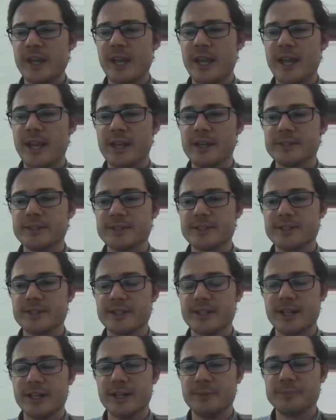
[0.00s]
and
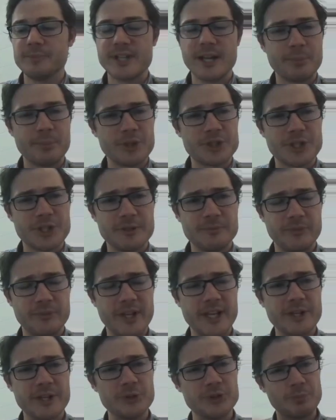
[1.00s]
temperature,
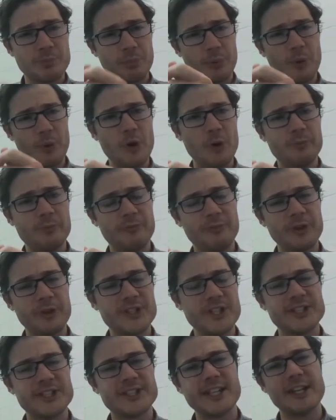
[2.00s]
they use a probe for
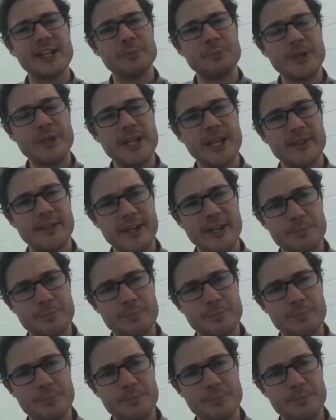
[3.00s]
the CLMP and they